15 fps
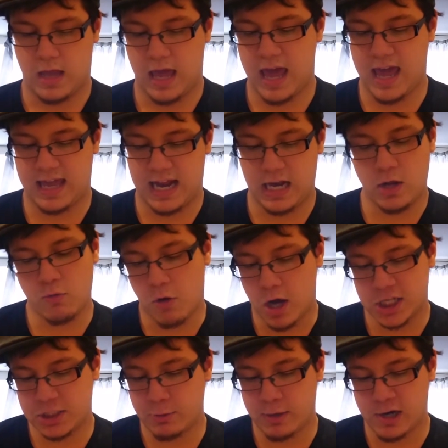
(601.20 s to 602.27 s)
Hey, can you
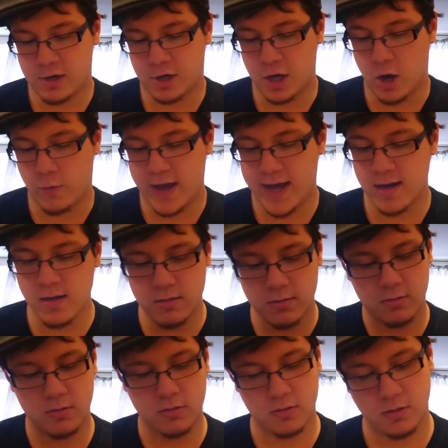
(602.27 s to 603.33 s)
watch where you're going?
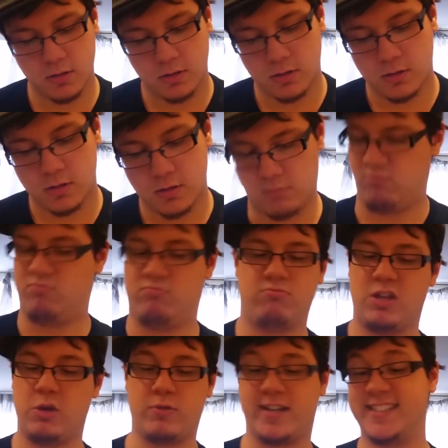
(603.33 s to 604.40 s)

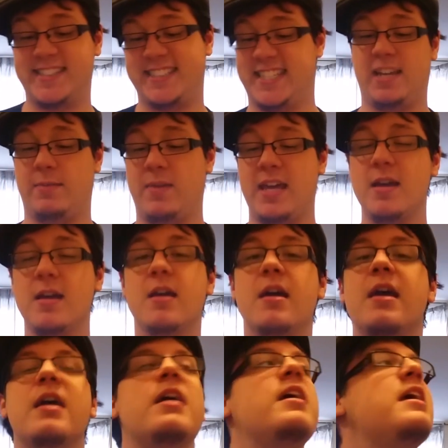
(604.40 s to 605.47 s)
You can see me?
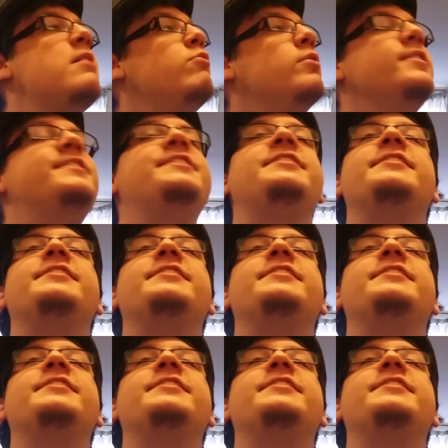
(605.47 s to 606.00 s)
It was